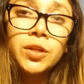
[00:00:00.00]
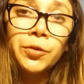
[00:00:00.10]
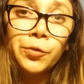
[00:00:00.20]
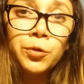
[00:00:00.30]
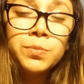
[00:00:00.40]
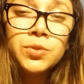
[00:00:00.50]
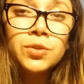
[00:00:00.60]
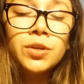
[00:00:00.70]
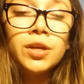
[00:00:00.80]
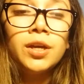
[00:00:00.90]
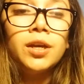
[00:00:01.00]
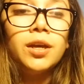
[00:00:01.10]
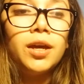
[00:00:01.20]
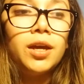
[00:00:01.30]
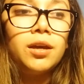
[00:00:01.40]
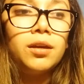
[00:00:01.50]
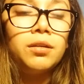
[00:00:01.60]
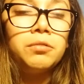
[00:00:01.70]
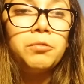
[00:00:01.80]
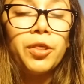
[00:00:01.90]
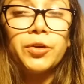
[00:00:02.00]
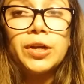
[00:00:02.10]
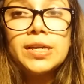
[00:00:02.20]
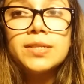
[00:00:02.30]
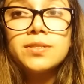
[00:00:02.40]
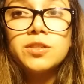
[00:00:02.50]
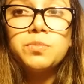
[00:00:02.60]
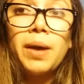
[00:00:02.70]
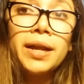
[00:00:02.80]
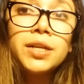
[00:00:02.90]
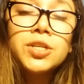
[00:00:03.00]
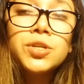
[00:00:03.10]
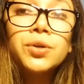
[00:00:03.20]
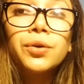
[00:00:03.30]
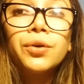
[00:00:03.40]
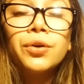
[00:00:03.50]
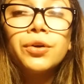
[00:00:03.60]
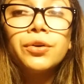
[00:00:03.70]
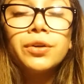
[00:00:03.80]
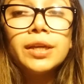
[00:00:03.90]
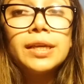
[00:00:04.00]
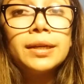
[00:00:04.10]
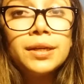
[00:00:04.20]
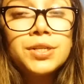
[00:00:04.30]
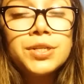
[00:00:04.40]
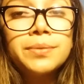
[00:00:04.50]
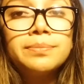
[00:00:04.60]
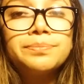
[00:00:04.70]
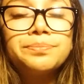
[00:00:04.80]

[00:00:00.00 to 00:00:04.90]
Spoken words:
in groups, whether it's Spanish or English.